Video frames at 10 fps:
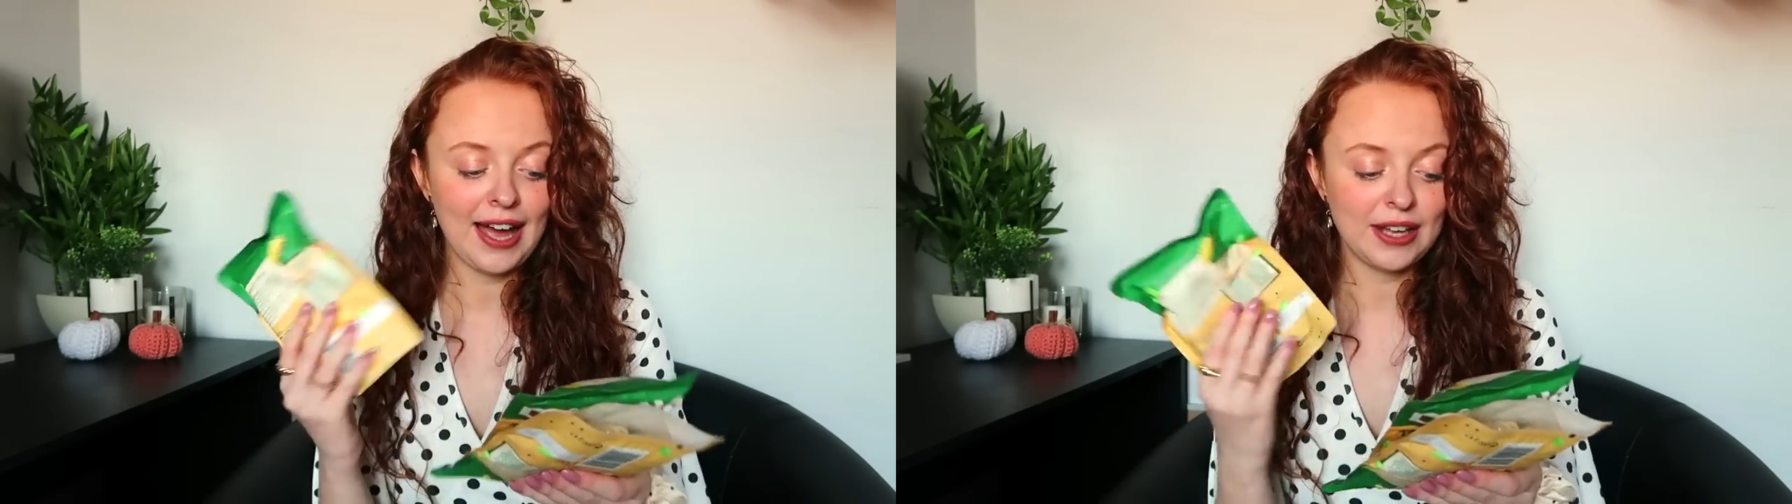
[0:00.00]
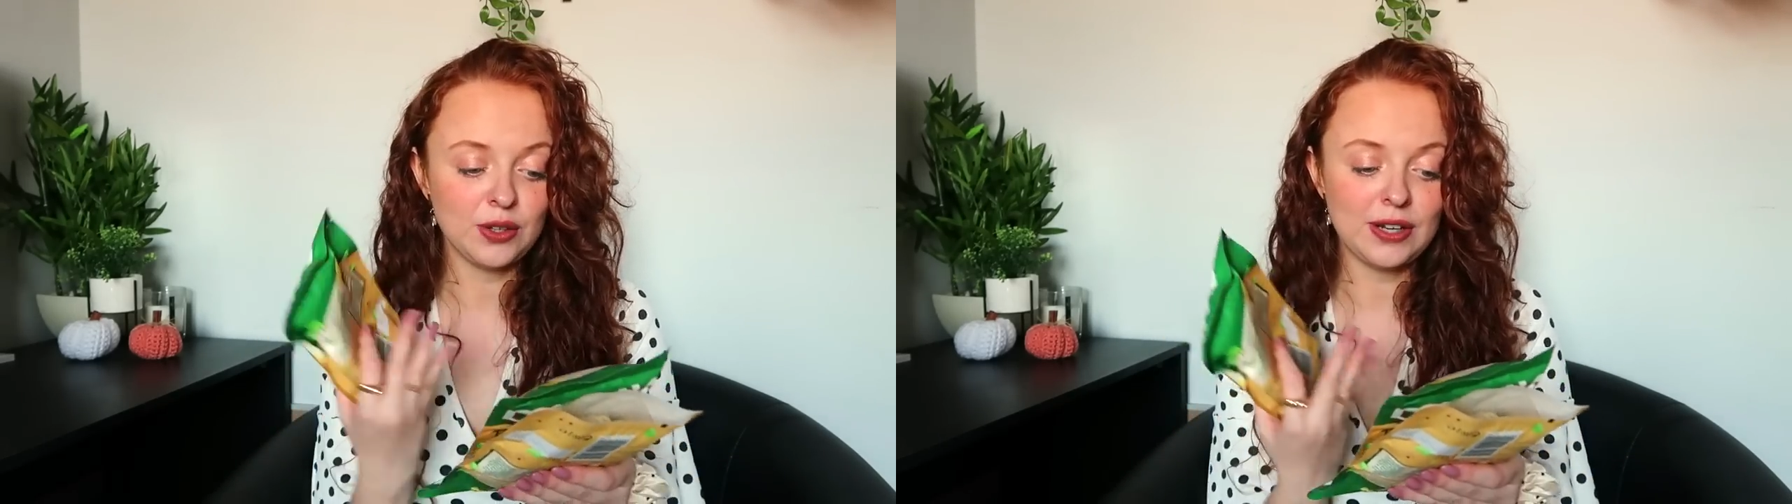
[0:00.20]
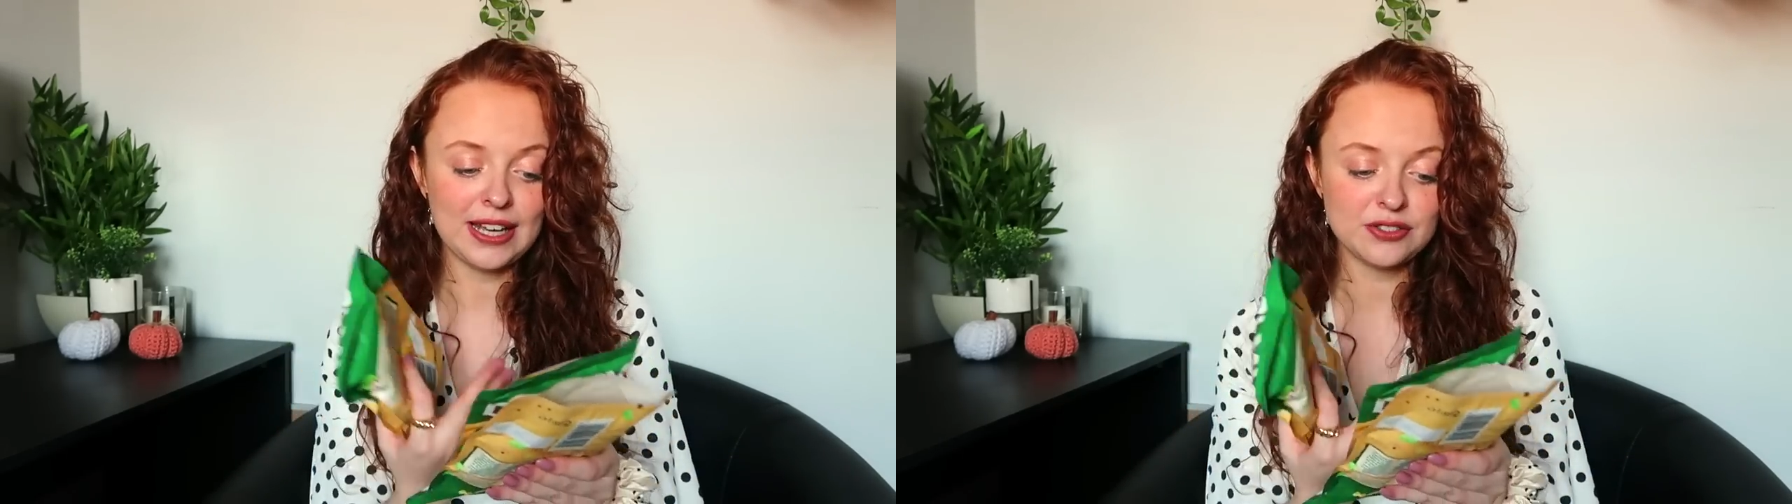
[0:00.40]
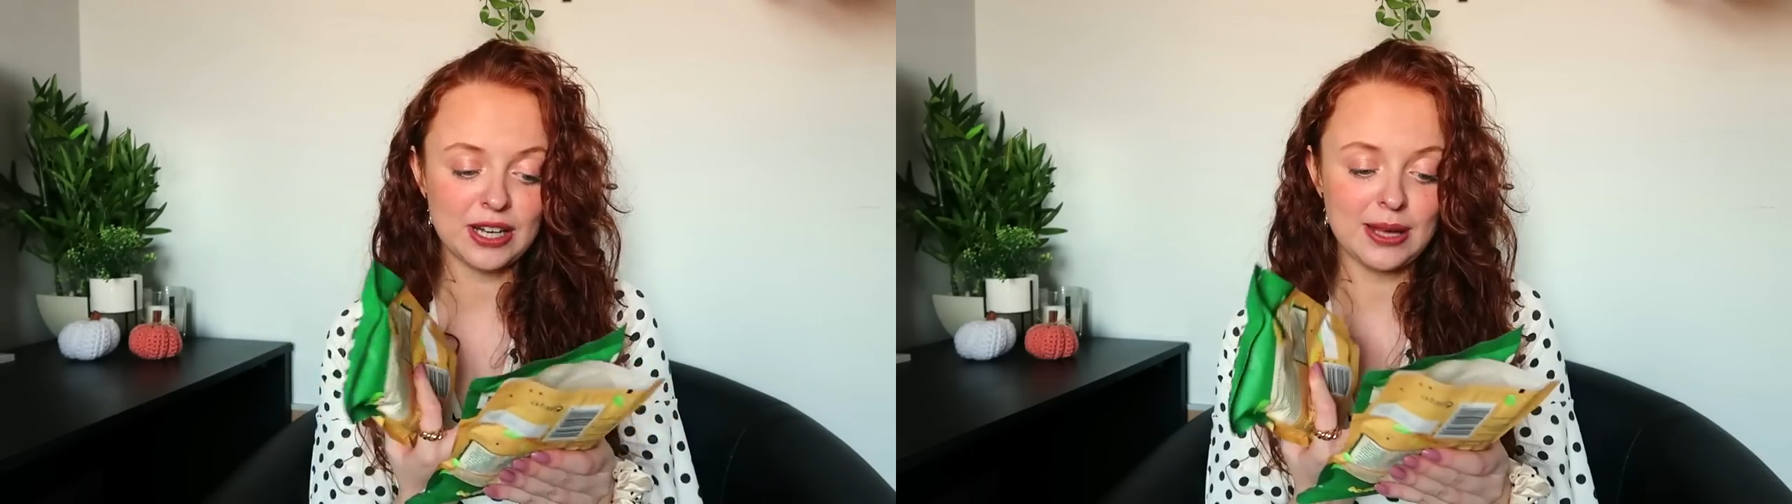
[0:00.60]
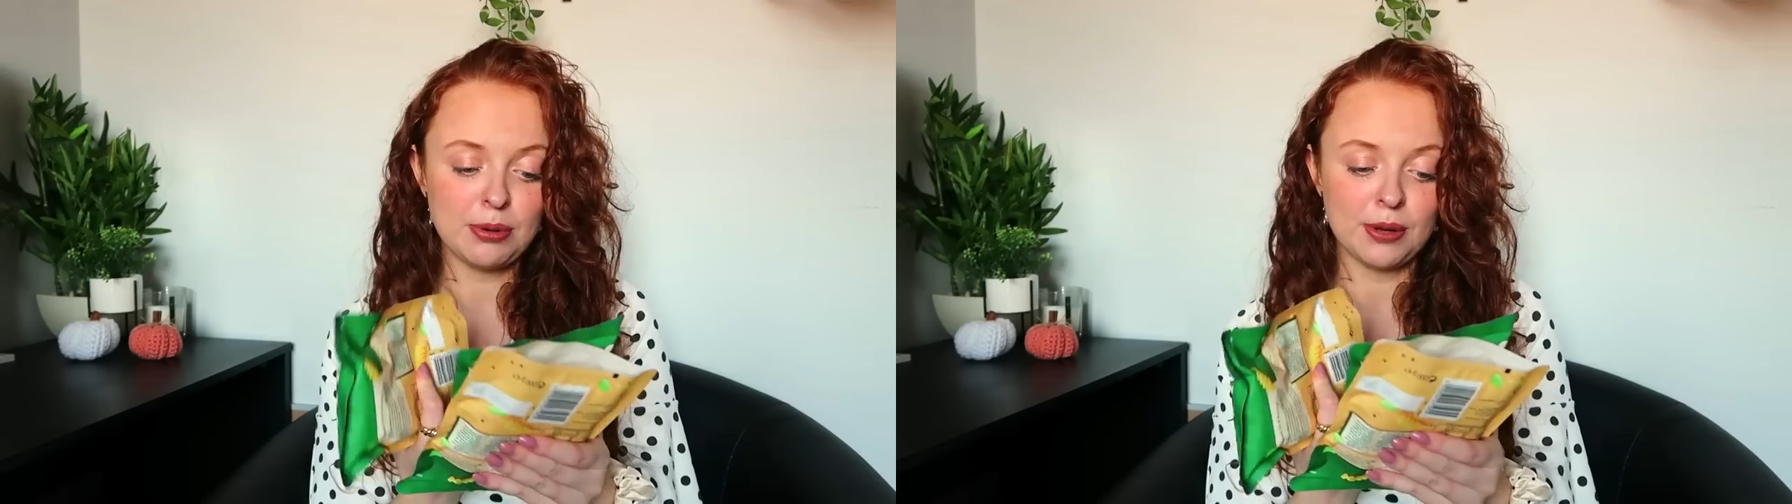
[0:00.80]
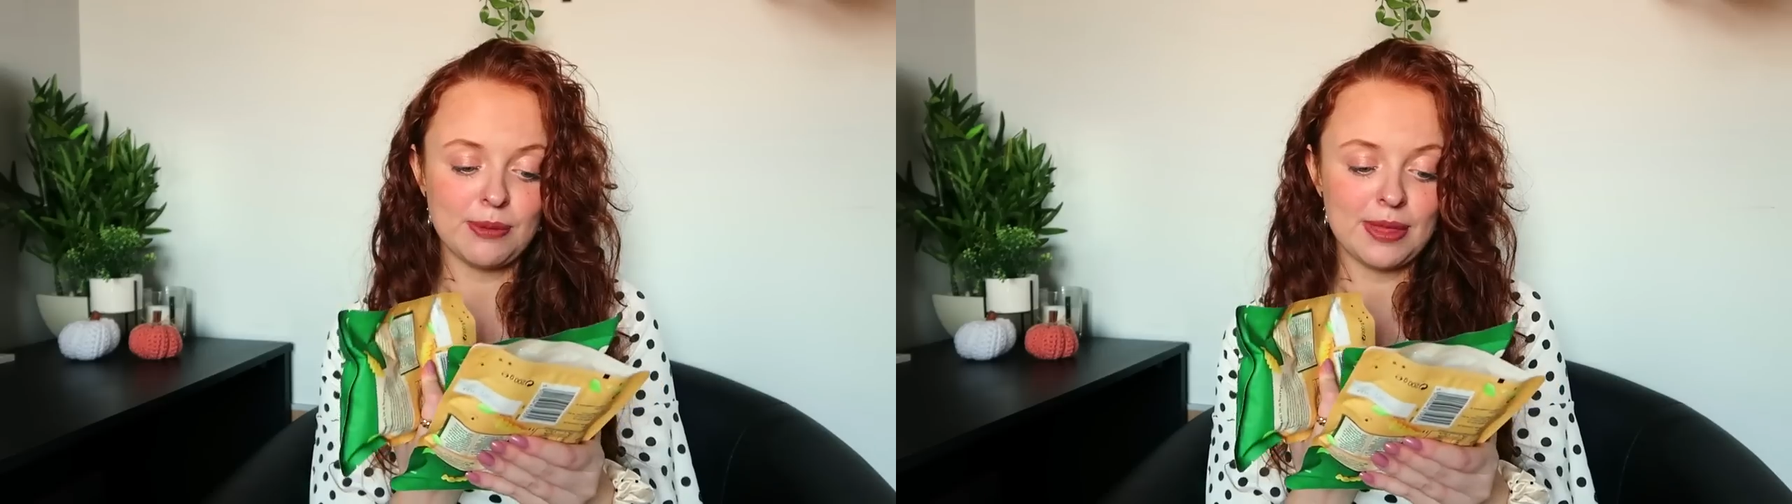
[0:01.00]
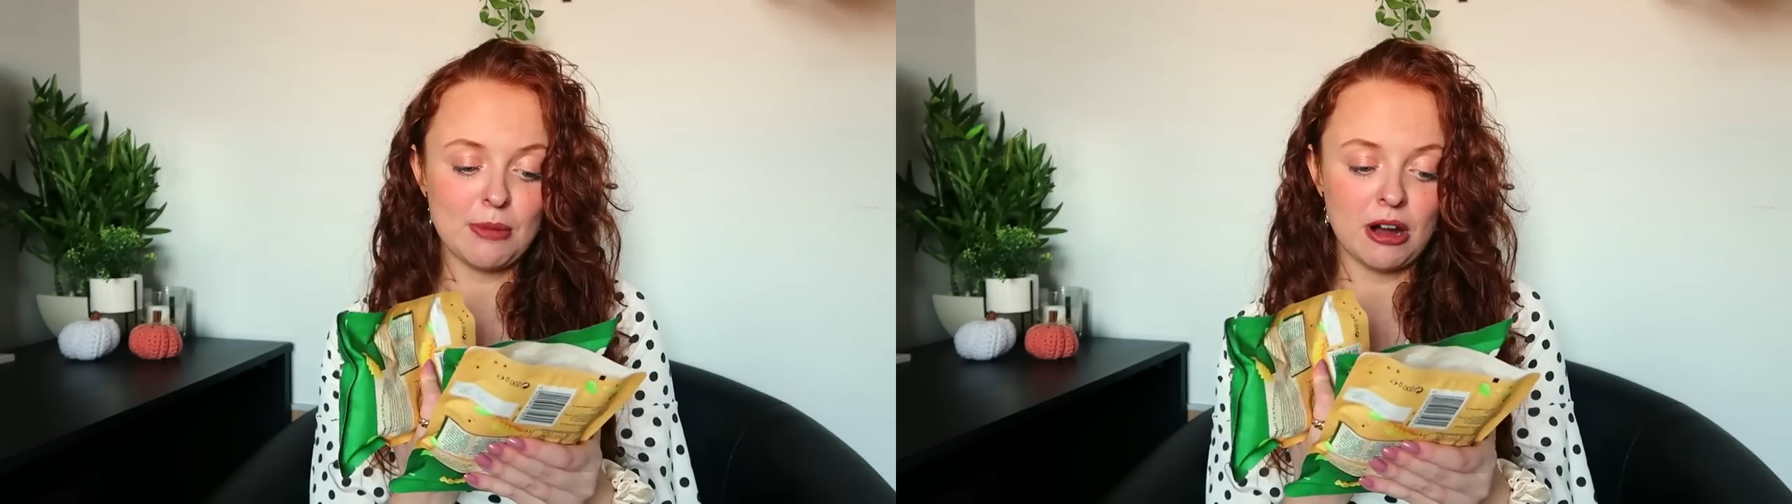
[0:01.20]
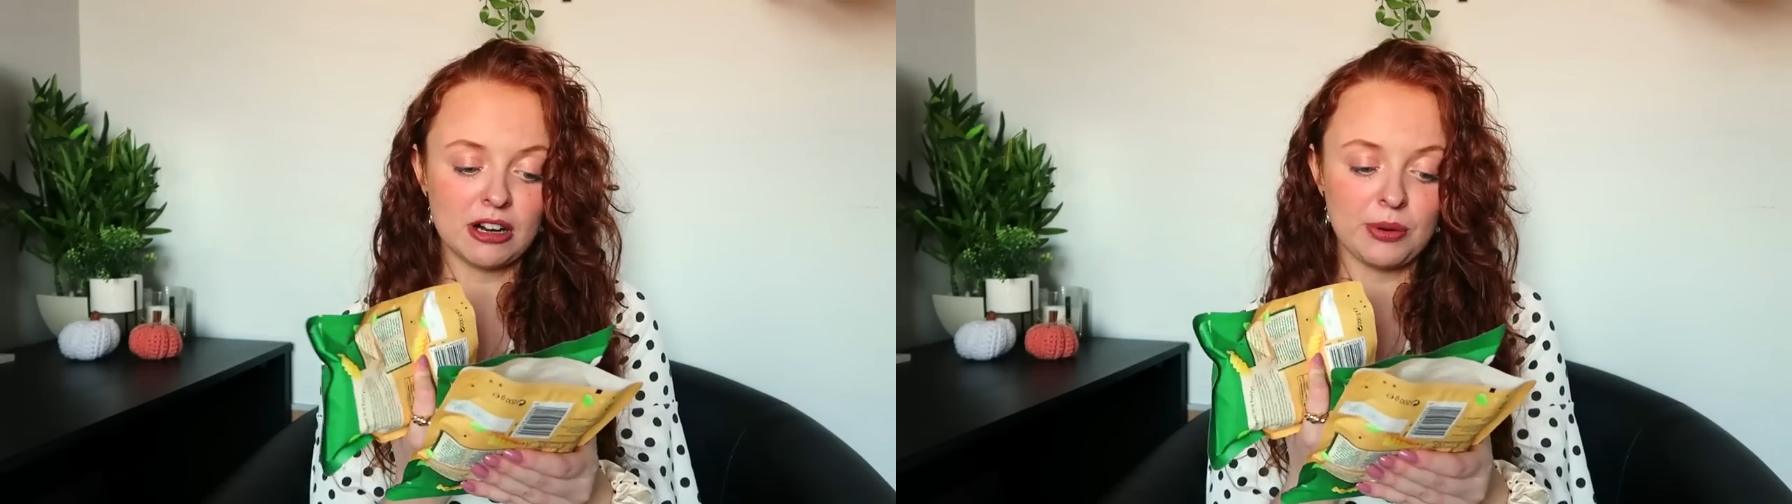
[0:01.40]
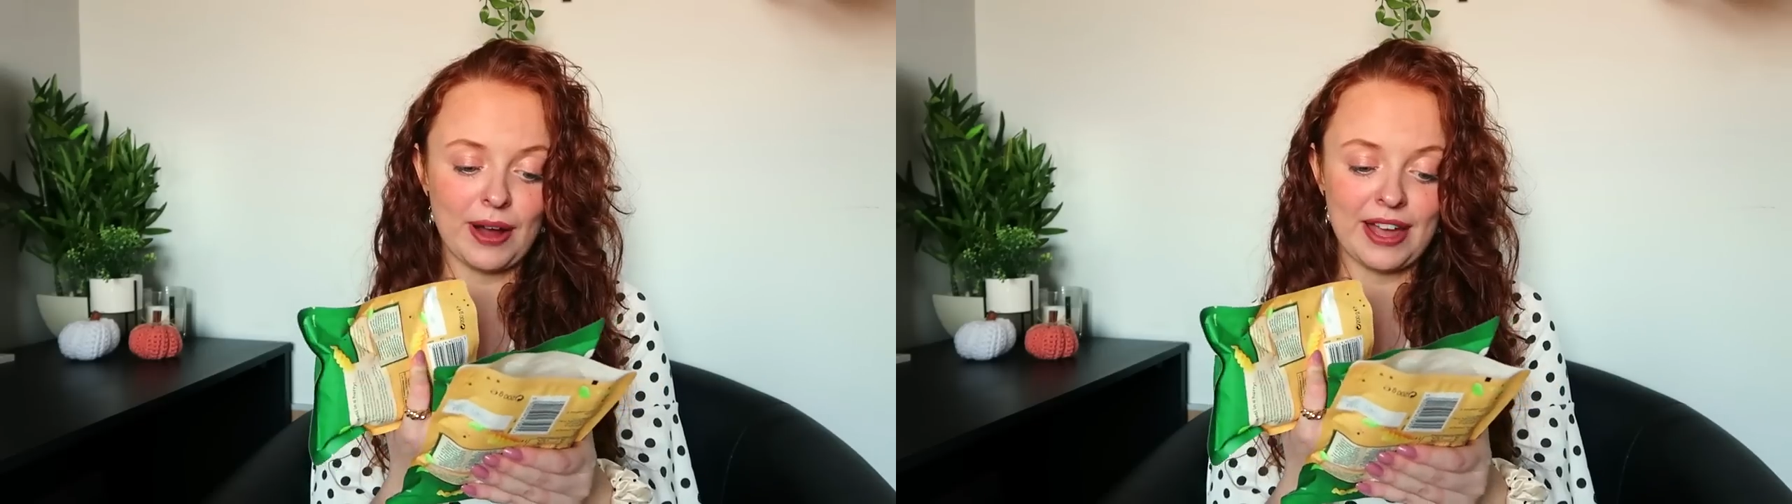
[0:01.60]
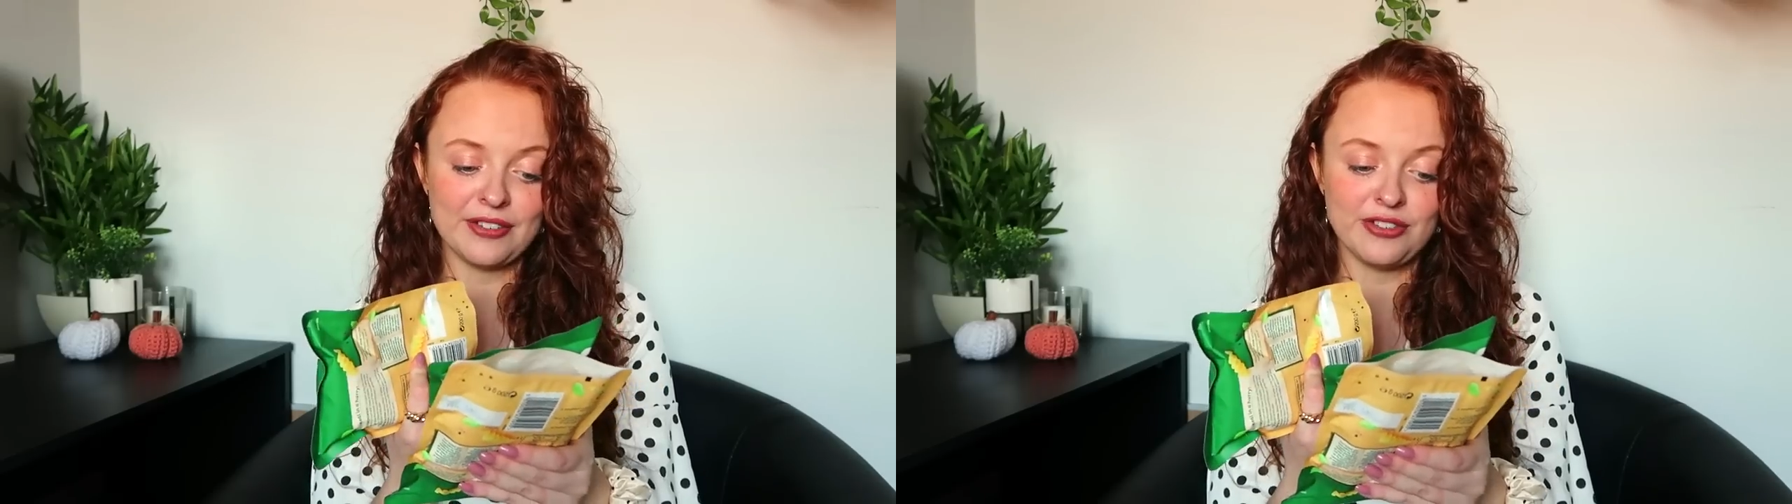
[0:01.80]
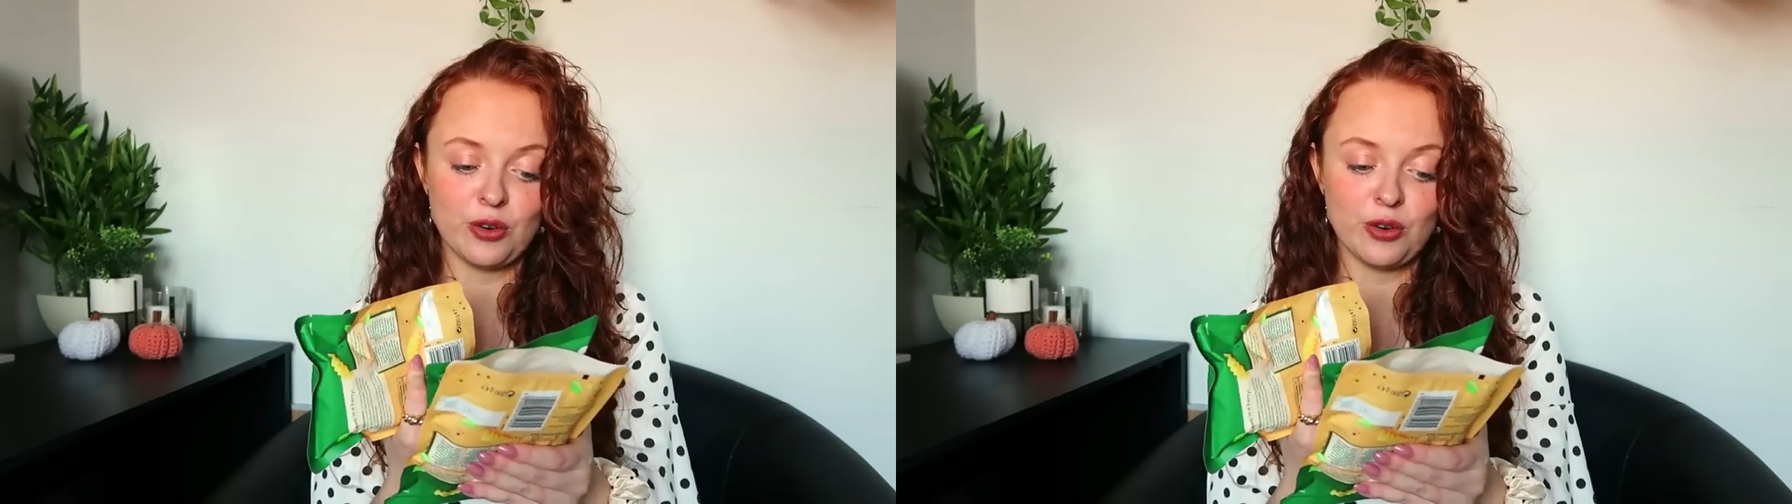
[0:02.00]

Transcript: and you literally put them in the microwave